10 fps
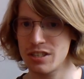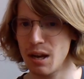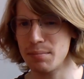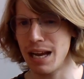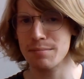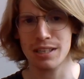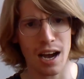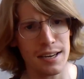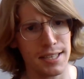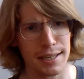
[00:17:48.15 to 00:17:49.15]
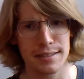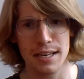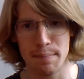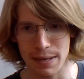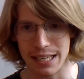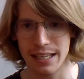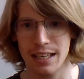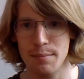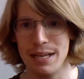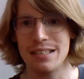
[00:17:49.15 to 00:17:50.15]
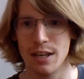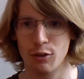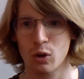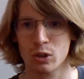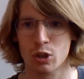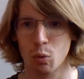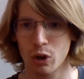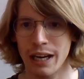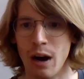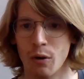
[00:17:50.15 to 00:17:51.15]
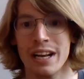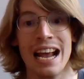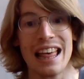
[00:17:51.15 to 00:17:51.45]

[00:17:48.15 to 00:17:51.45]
sometimes context and meaning can be difficult to work out.